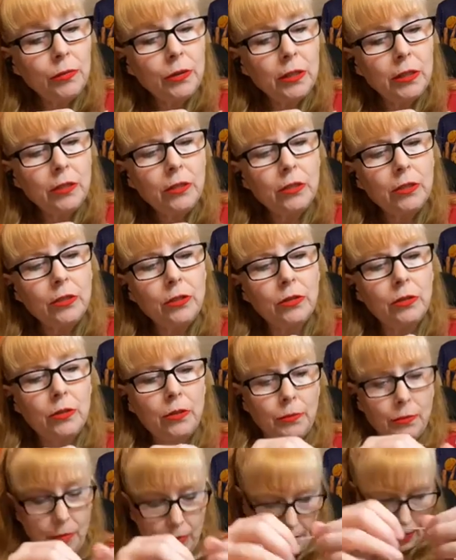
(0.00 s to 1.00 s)
to do the
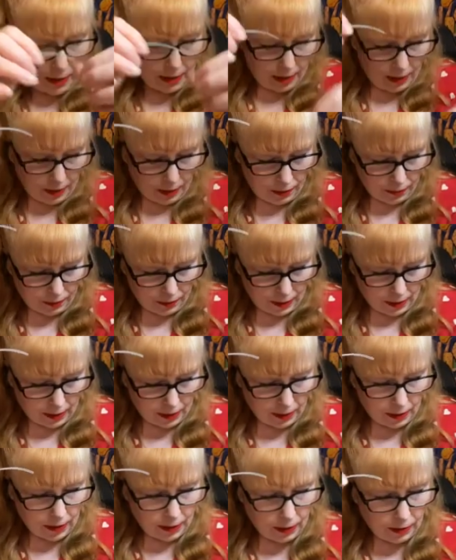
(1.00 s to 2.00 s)
big, little, big,
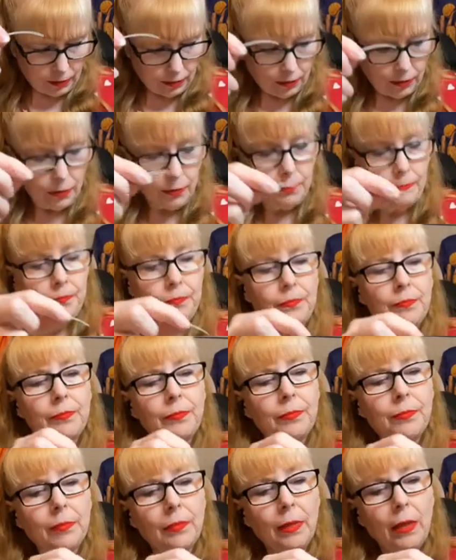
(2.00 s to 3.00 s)
little.
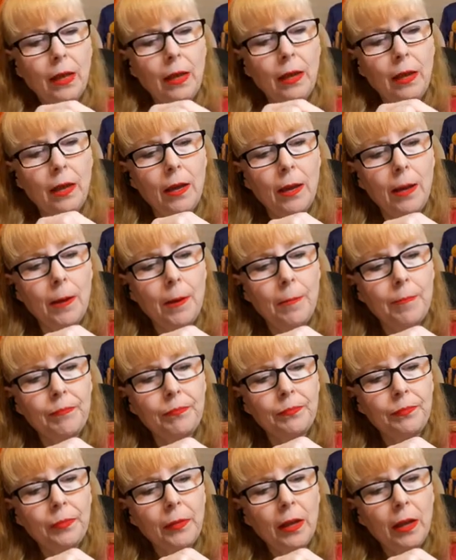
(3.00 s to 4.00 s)
And
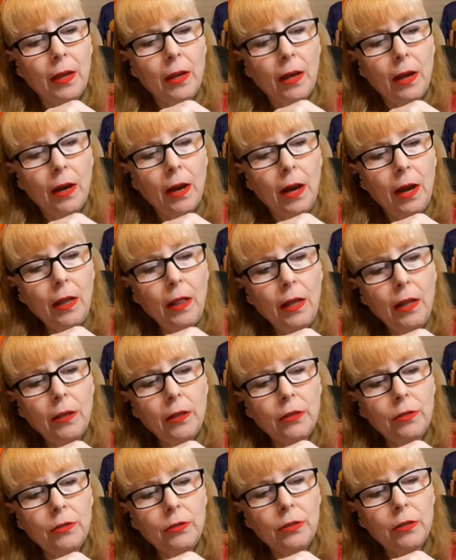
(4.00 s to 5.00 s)
I like
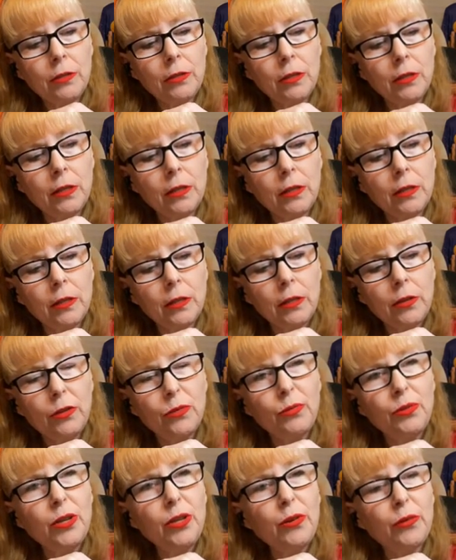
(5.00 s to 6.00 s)
using the
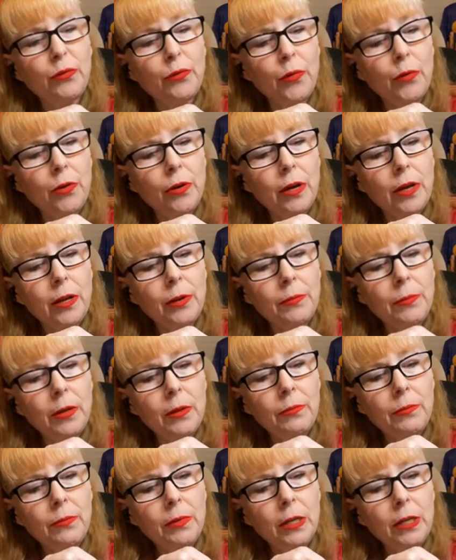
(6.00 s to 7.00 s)
3 or 4
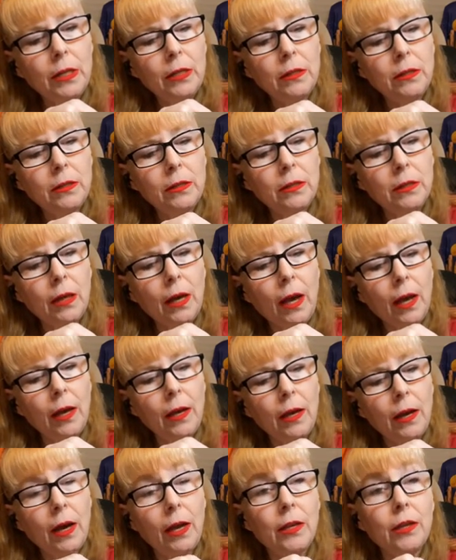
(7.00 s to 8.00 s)
mm beads.
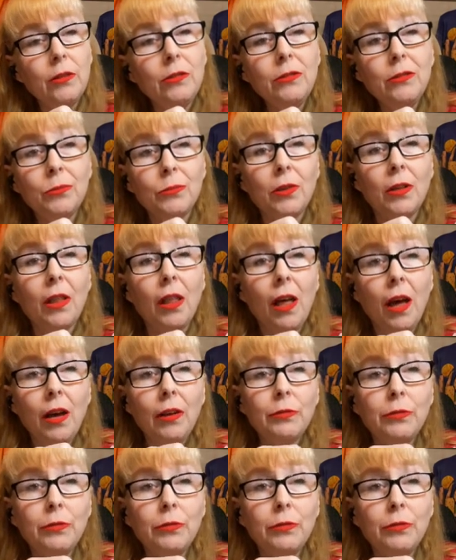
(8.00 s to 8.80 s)
I use them a lot